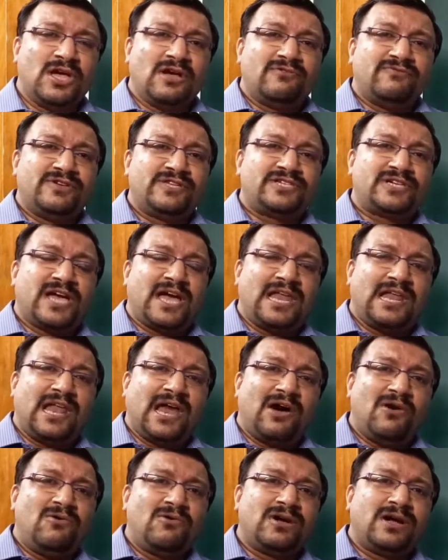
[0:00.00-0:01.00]
which
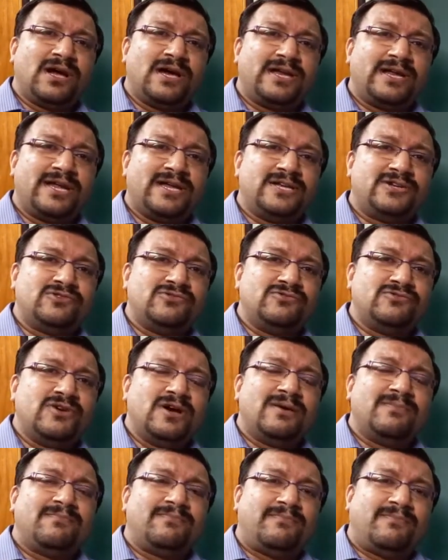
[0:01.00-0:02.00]
allow current to
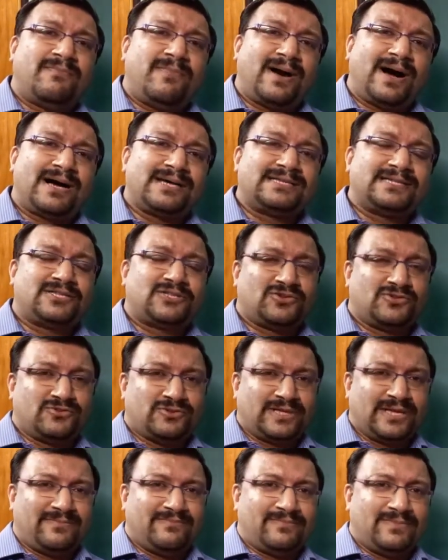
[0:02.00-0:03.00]
pass through
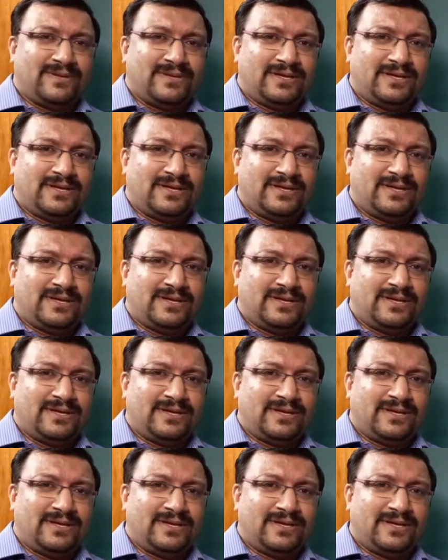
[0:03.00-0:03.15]
them.